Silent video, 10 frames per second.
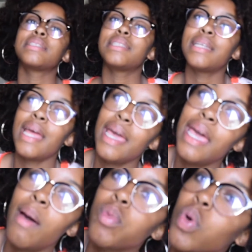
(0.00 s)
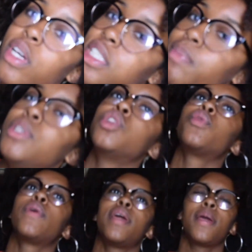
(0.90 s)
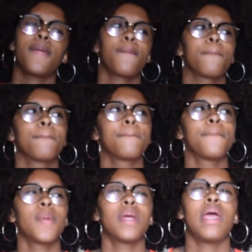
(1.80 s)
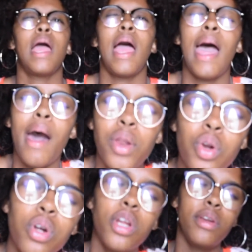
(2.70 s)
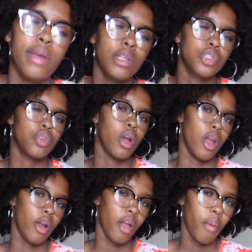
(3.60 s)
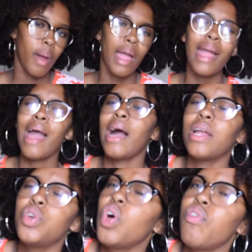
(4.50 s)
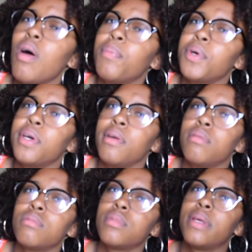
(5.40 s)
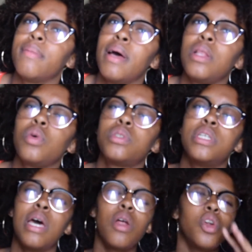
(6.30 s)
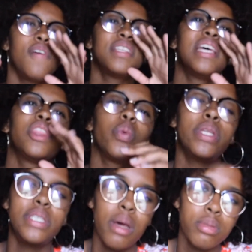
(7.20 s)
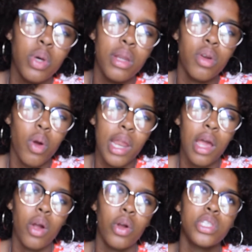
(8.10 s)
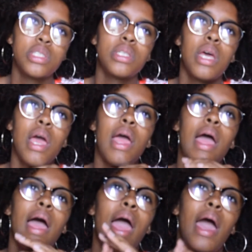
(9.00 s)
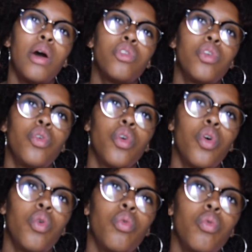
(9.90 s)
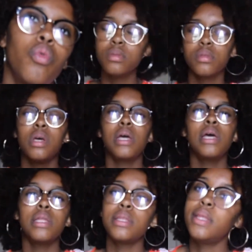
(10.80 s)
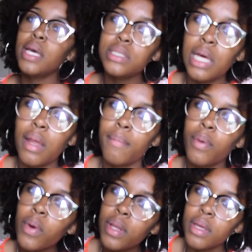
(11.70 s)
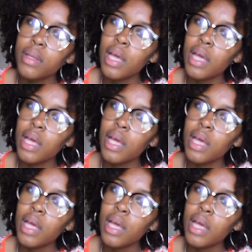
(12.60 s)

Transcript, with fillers: Today I'm going to be doing how to grow your natural hair out. I don't know if I put the my little tip. I don't know if I said three tips on how to grow it out or just how to grow. That's not important.